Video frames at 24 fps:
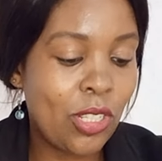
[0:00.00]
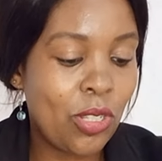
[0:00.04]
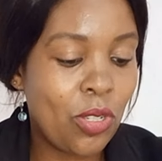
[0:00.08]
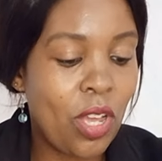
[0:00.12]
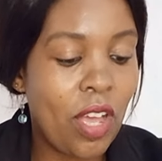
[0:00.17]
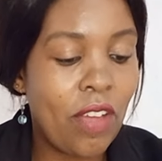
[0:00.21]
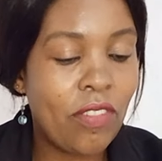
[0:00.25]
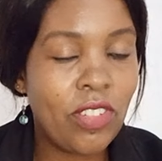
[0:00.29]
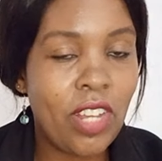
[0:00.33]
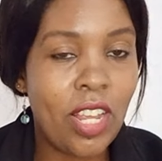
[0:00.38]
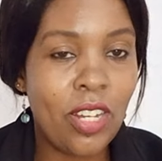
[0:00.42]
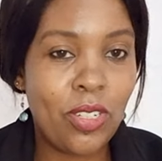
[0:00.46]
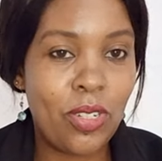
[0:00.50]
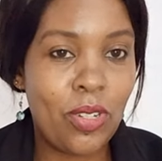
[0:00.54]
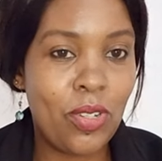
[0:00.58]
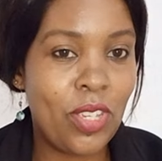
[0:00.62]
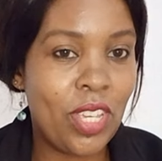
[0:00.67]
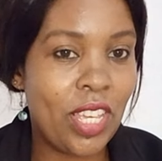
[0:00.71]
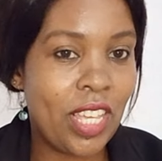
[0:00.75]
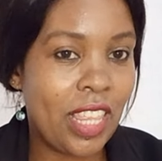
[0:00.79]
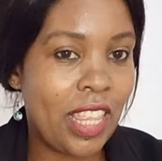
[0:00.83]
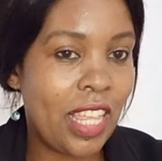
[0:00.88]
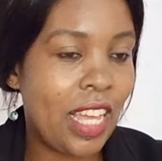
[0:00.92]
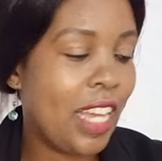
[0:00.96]
So after
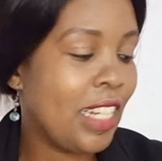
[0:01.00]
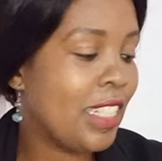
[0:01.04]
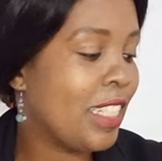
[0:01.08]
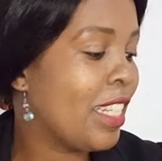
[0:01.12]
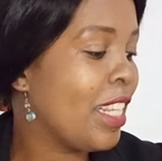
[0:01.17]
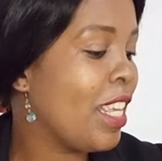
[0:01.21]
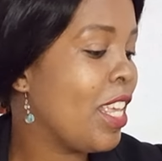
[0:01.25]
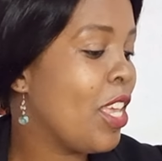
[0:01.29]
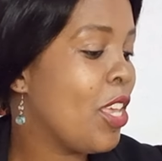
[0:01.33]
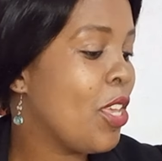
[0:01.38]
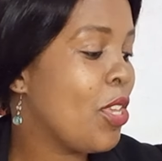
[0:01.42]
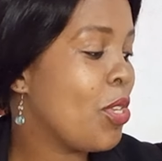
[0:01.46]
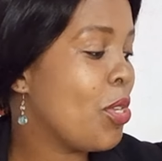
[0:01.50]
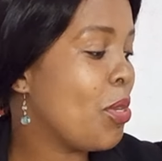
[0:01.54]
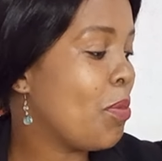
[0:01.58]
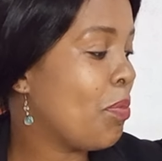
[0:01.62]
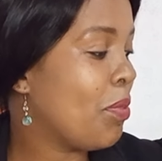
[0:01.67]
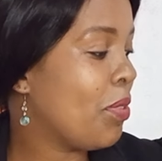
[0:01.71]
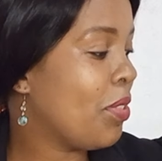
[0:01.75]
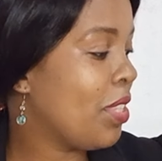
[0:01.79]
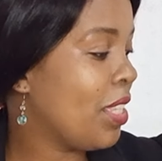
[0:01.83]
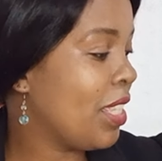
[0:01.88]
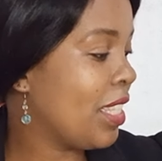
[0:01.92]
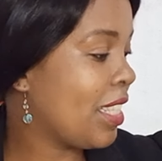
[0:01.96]
doing that, you
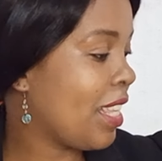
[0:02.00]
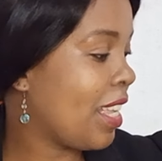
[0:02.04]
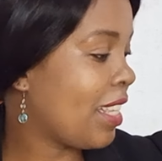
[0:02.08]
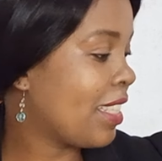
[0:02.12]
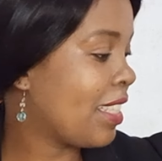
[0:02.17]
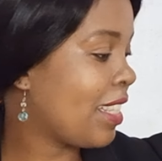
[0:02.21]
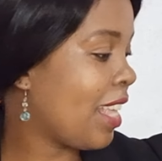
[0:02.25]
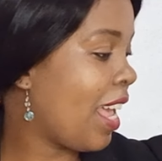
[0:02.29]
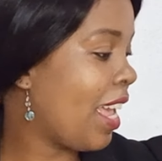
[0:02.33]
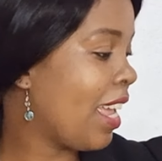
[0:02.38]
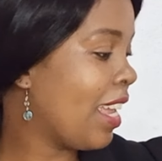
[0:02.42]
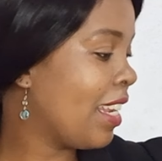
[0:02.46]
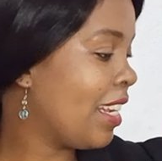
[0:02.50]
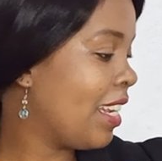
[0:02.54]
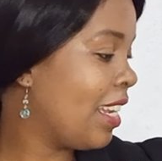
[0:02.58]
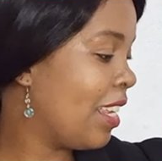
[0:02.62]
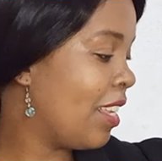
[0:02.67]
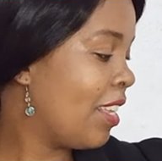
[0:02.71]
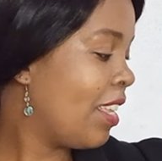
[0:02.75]
put this aside,